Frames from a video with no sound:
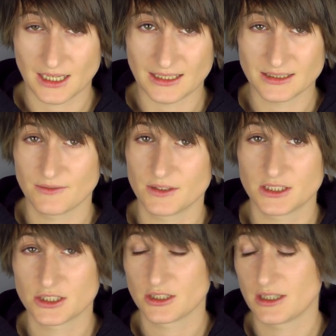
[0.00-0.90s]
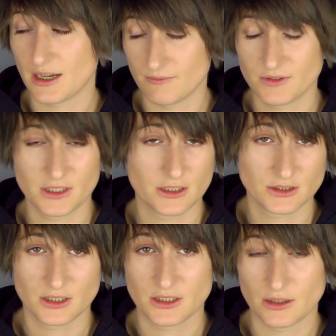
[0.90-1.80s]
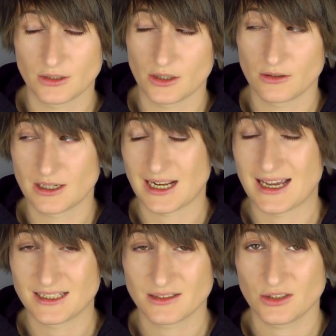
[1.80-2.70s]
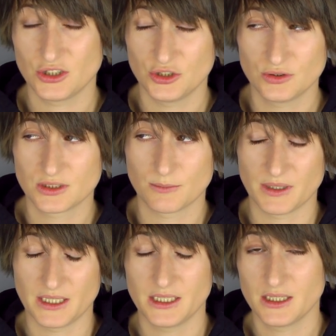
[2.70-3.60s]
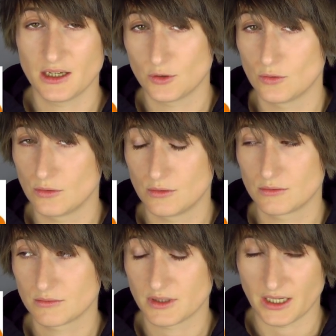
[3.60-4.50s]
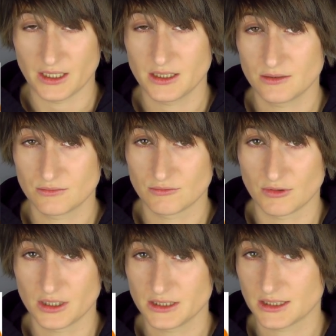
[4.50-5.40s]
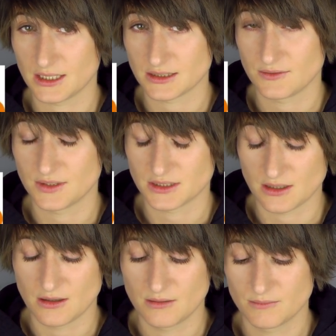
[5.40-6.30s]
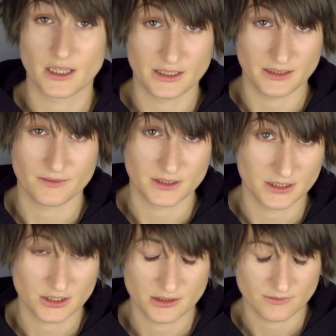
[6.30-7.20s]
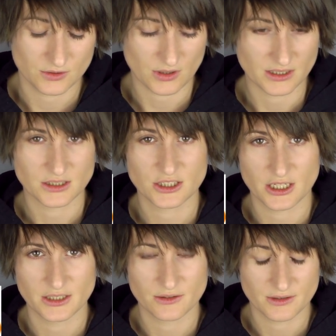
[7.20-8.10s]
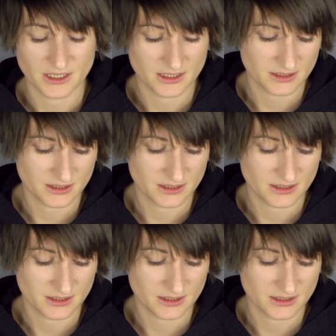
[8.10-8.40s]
GLAD definition, and for those who don't know, GLAD used to be for gay rights activism. Their definition of transgender